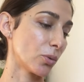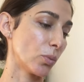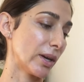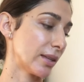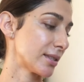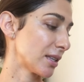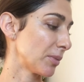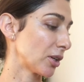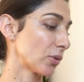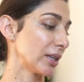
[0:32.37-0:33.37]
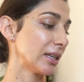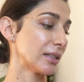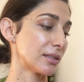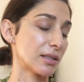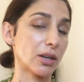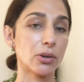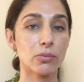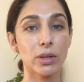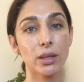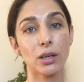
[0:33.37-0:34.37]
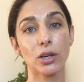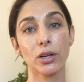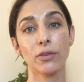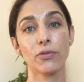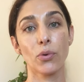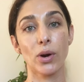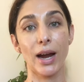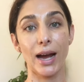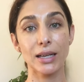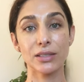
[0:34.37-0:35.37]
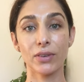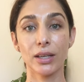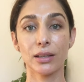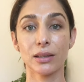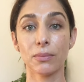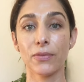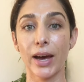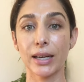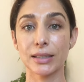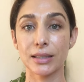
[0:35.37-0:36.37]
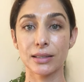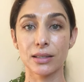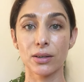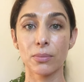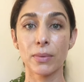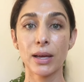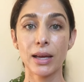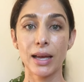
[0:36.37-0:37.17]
with some ingredients that are really good for activating the lymphatic system